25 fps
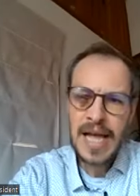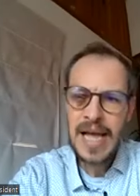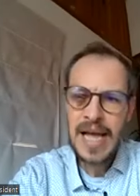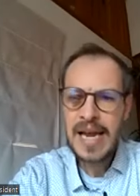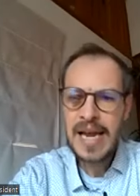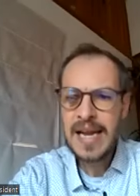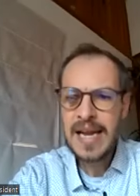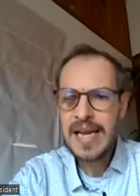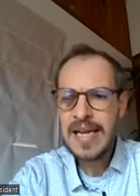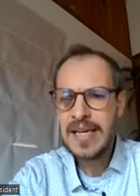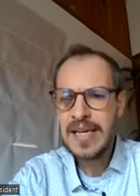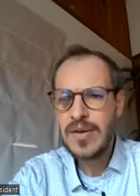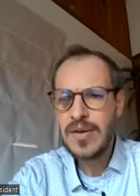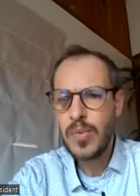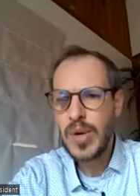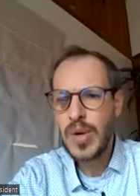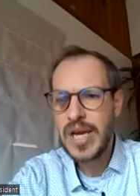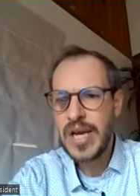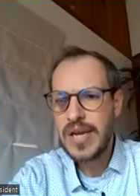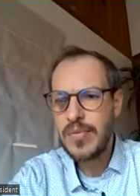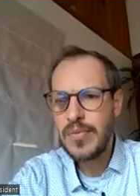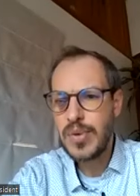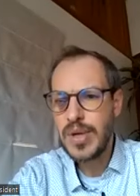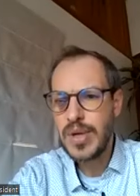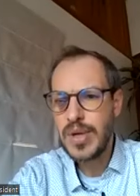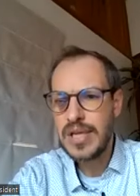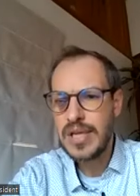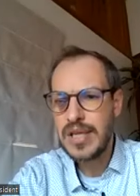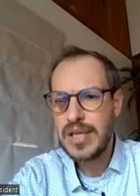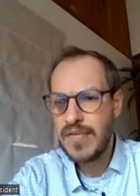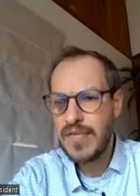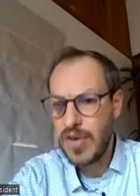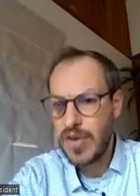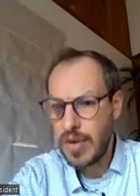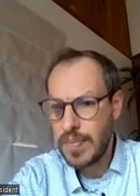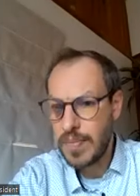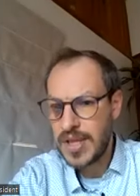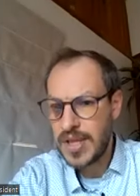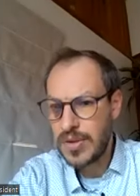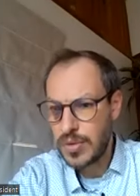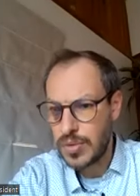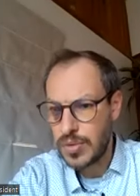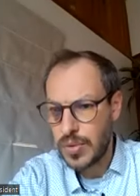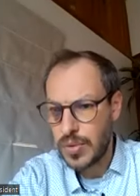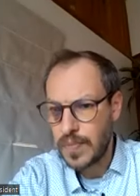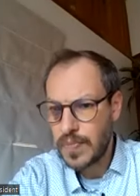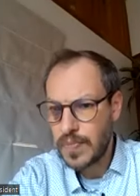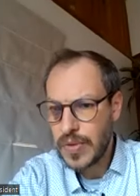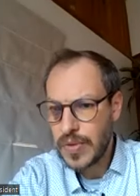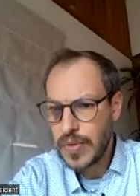and in the way we develop it too.